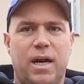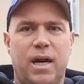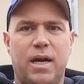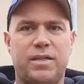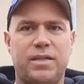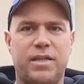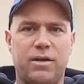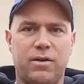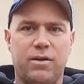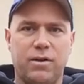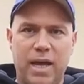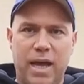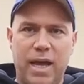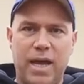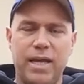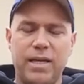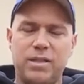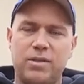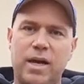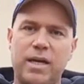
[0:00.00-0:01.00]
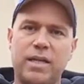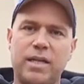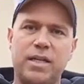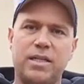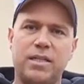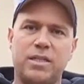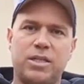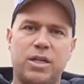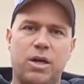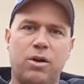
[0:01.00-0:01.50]
I said, okay.
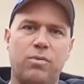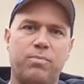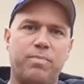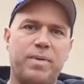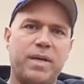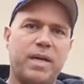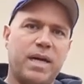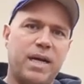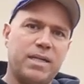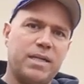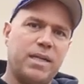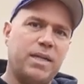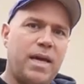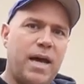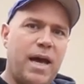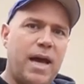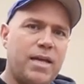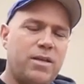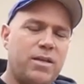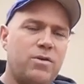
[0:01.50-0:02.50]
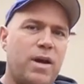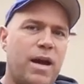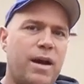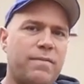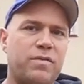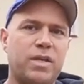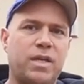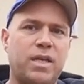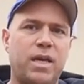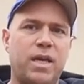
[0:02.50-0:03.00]
So because of that, you
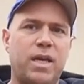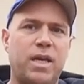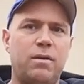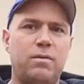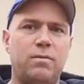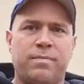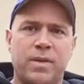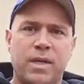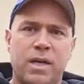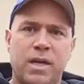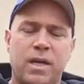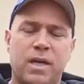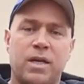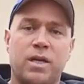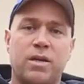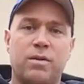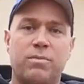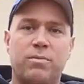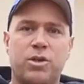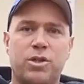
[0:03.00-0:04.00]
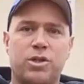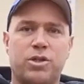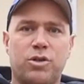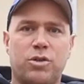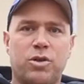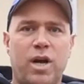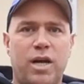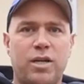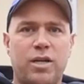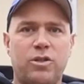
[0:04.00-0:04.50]
have to get
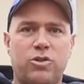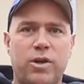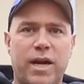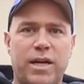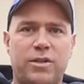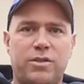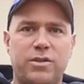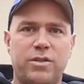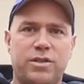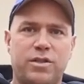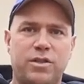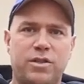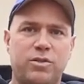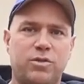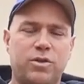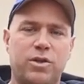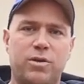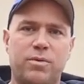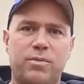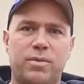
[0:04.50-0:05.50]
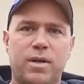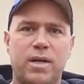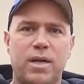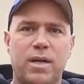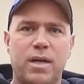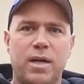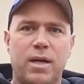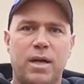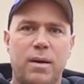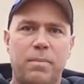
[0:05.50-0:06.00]
commercial contractors to do your
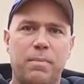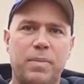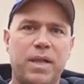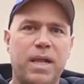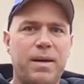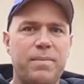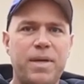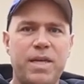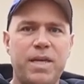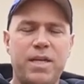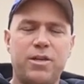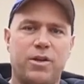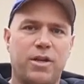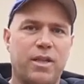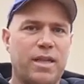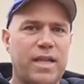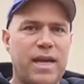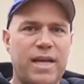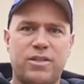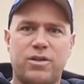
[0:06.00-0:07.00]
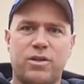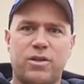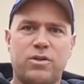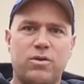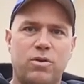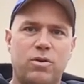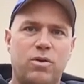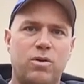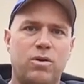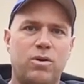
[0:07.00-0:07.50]
plumbing, your
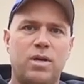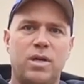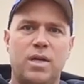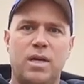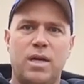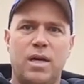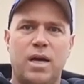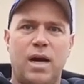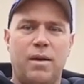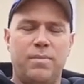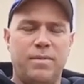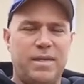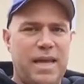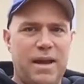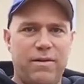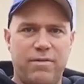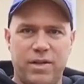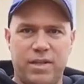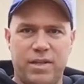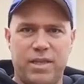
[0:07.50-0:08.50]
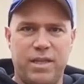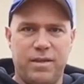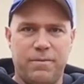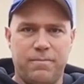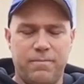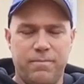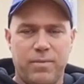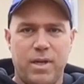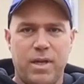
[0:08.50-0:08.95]
electrical, I mean, everything.